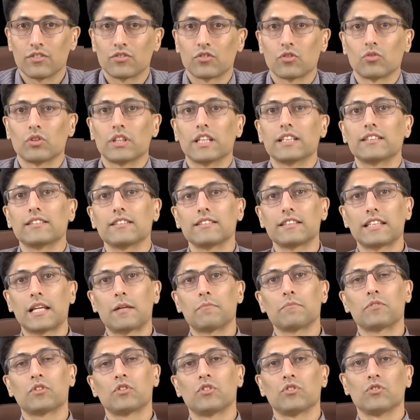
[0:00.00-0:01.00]
So let's
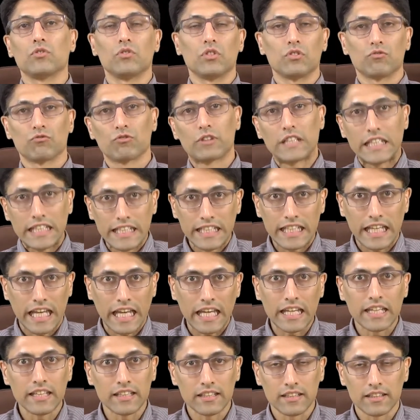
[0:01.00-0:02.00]
attempt to
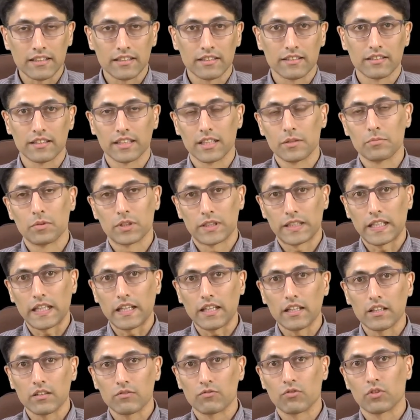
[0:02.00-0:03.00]
regain
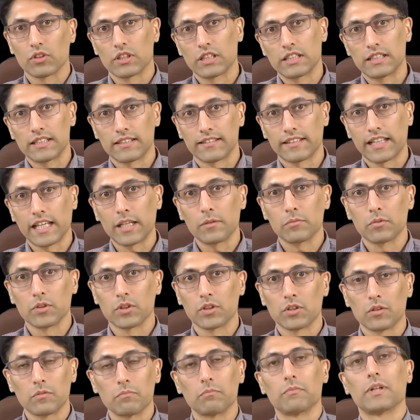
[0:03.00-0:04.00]
liberty for the
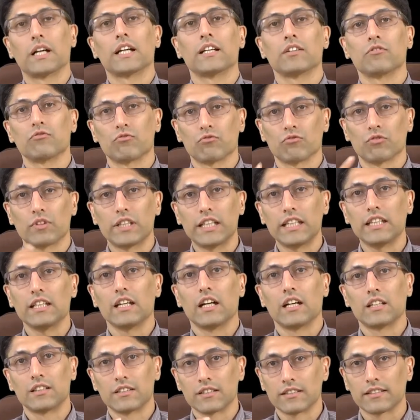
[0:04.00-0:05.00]
disabled by re
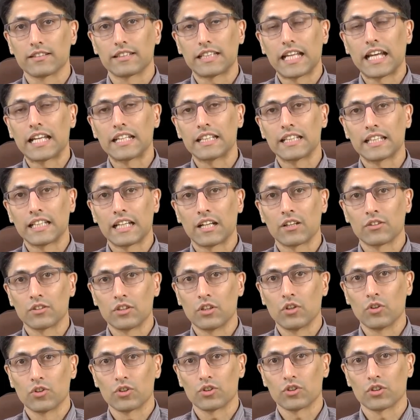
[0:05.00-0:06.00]
understanding our
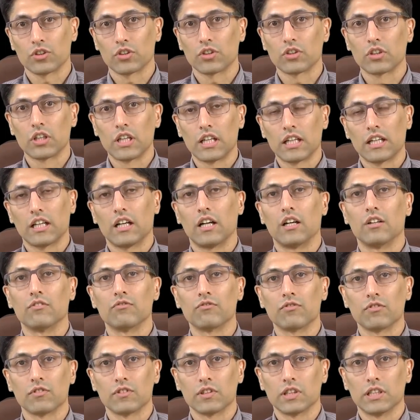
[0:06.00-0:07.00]
notion
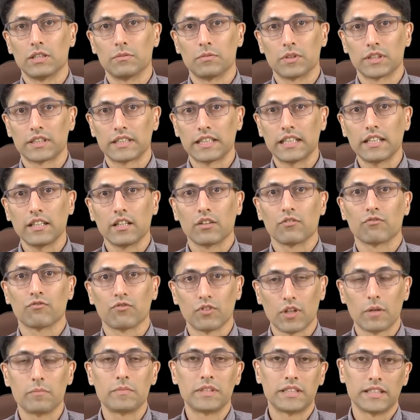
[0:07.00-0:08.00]
of liberty
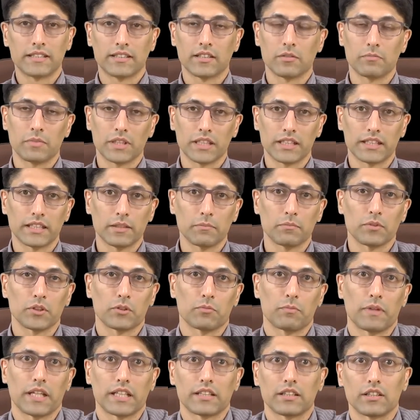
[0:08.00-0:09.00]
from a disability
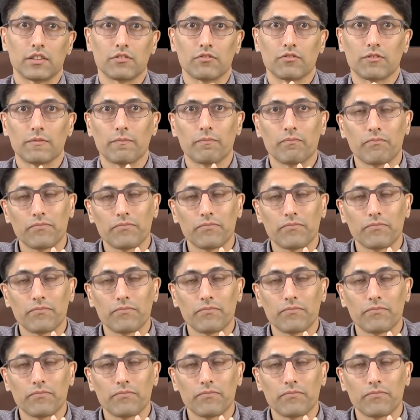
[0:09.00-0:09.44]
perspective.